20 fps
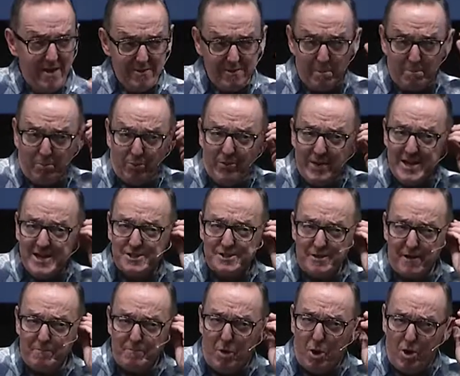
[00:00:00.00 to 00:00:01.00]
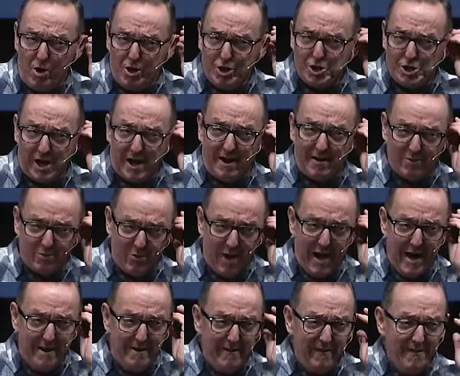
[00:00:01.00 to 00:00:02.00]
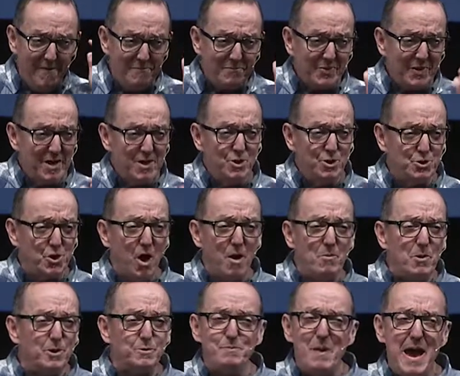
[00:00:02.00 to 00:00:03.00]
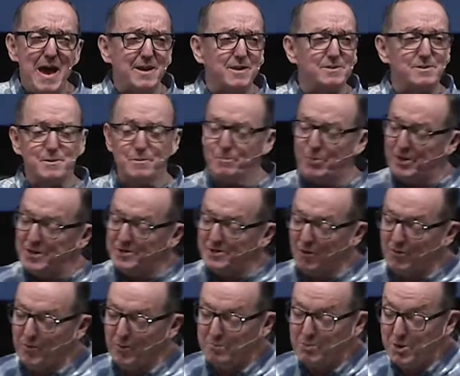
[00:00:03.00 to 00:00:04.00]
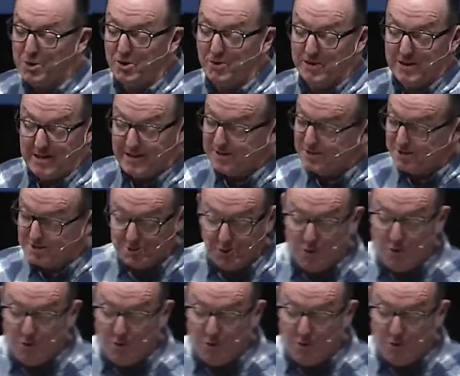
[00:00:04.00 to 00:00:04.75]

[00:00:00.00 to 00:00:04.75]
prince of Persia, right? Who's almost bad as the prince over Butte. It's just a